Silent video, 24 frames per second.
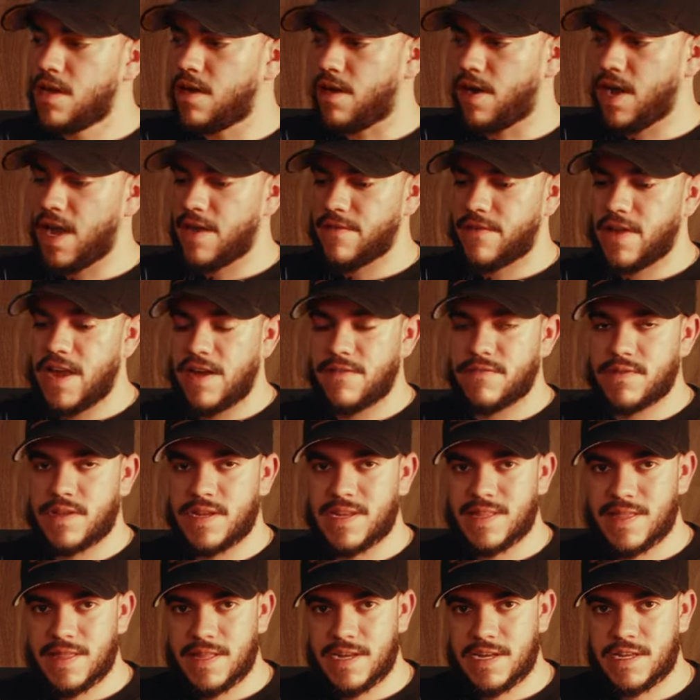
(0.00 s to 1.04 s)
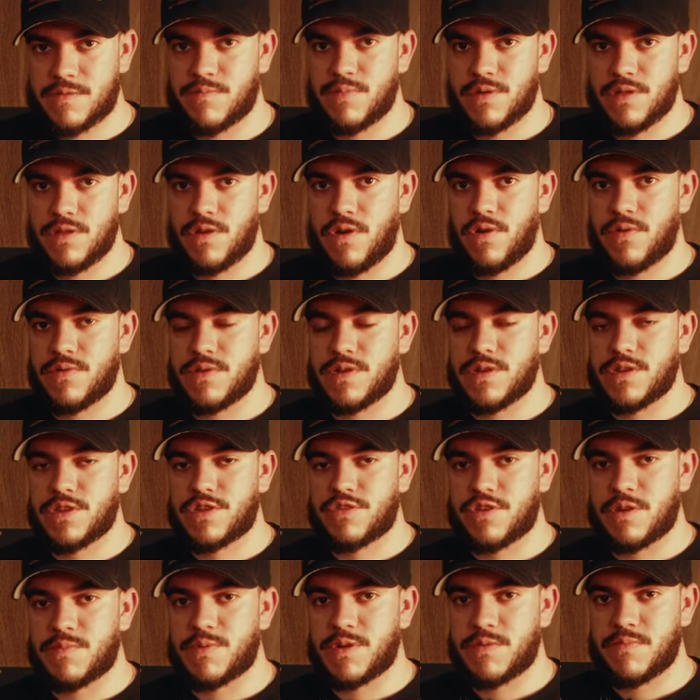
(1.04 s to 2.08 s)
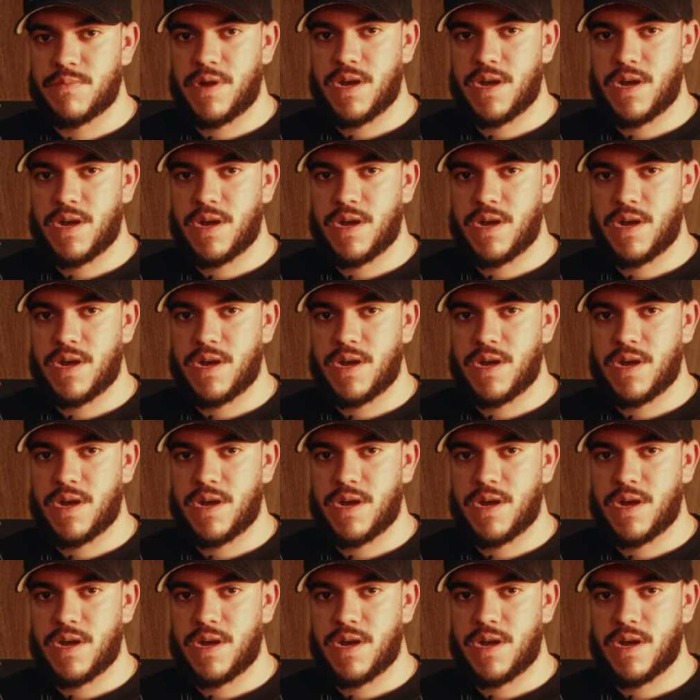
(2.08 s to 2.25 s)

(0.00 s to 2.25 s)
I'll have everything linked below in the description